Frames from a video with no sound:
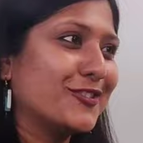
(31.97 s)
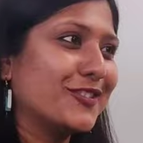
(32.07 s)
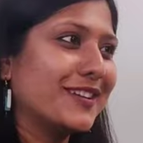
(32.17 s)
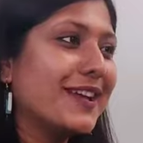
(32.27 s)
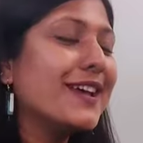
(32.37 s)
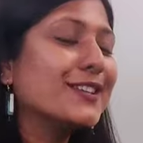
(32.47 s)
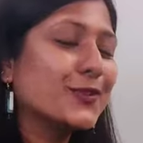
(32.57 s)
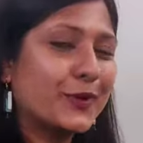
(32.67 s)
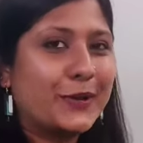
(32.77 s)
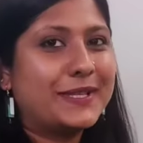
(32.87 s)
charged.
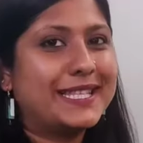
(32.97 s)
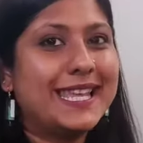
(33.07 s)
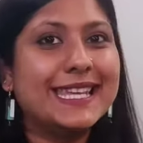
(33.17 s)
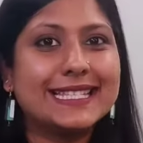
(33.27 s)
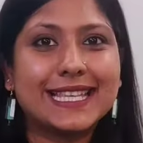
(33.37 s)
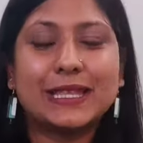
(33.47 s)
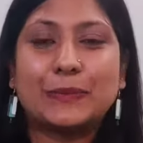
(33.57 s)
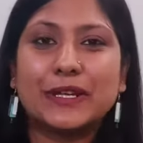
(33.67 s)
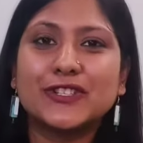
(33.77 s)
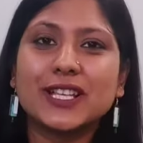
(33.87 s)
So what I was saying is
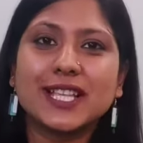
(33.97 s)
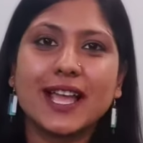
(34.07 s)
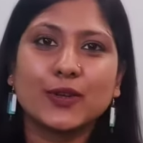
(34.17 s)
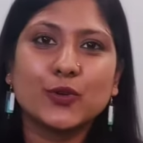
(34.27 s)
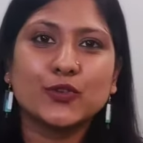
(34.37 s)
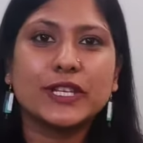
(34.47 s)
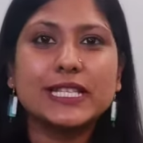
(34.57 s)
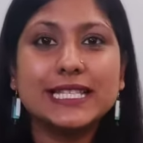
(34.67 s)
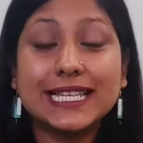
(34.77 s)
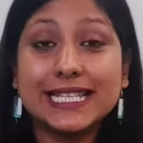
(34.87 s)
that the Madras High Court
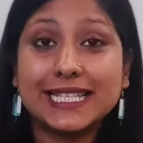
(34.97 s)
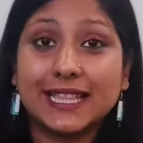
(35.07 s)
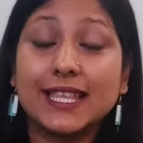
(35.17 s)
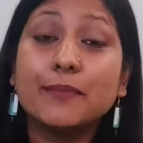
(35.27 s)
recently said